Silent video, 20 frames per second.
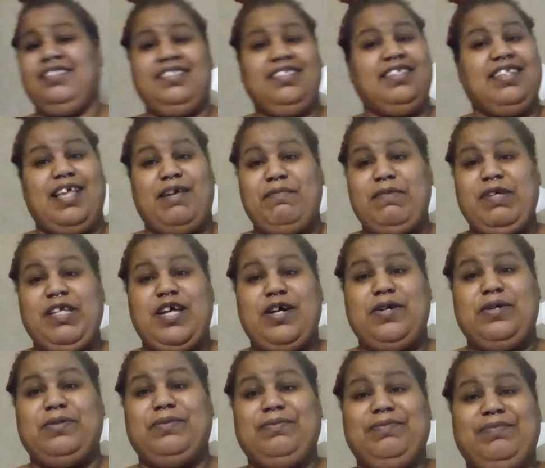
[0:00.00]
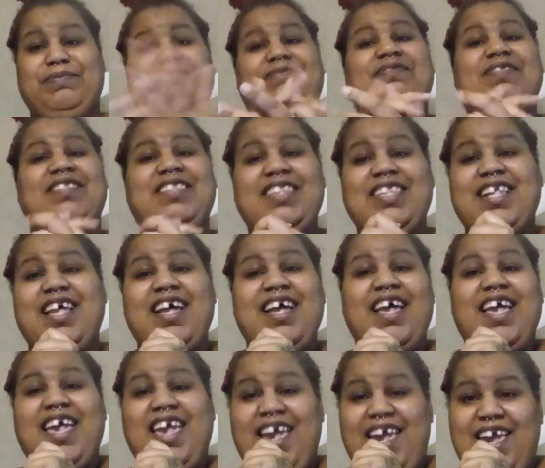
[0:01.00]
Let me know.
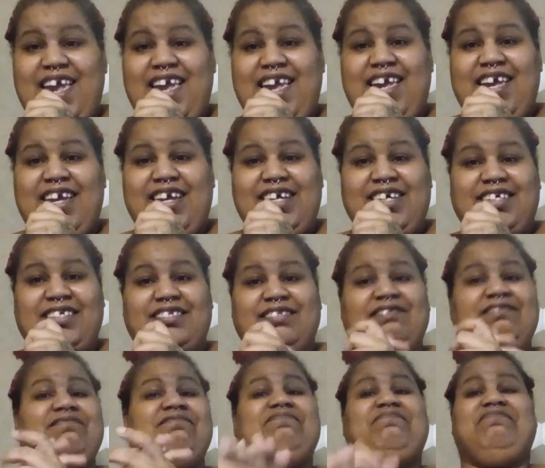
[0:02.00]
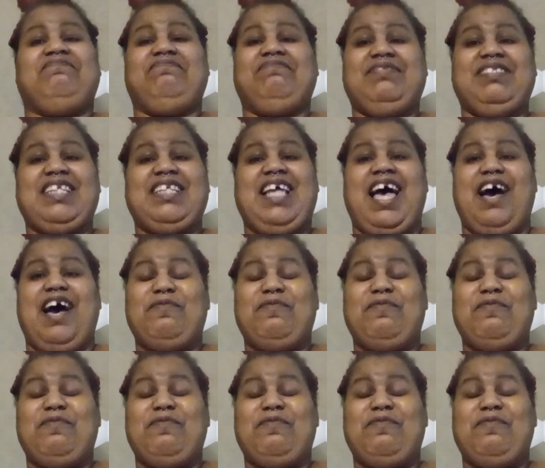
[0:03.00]
And I